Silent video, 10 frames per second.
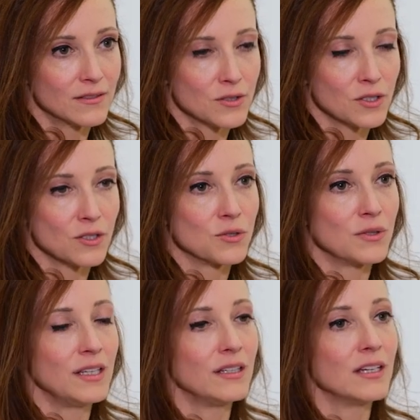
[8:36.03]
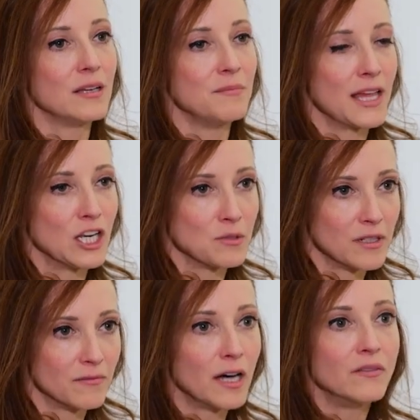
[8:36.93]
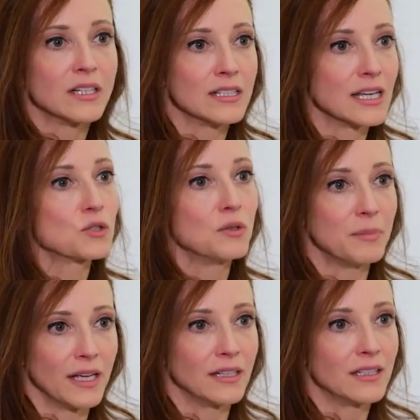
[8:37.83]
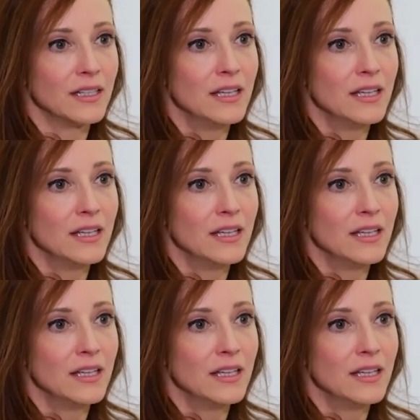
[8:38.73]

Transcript: surgery and management of pelvic and sexual pain.